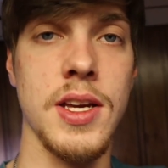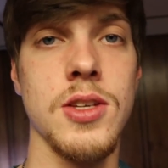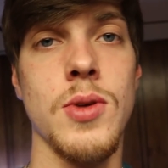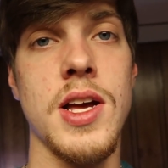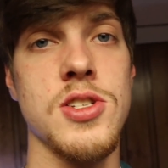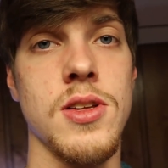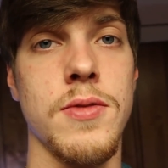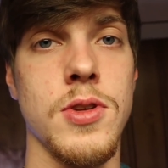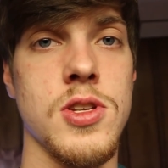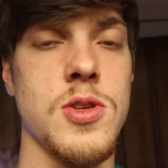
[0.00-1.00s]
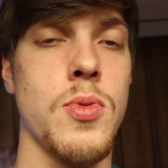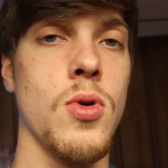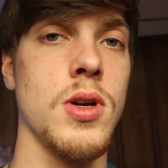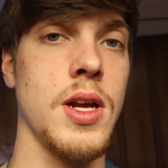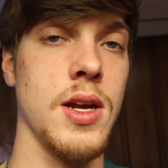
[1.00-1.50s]
thank you, Angela, for the
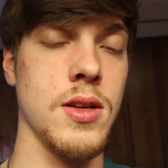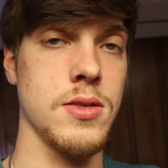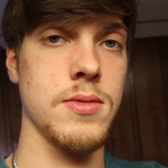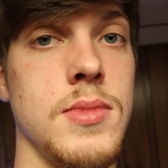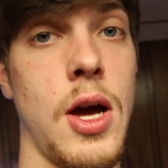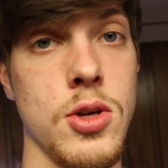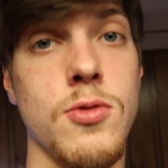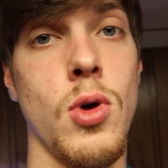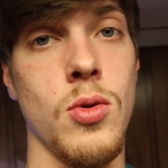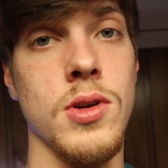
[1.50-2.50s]
support, and now you've won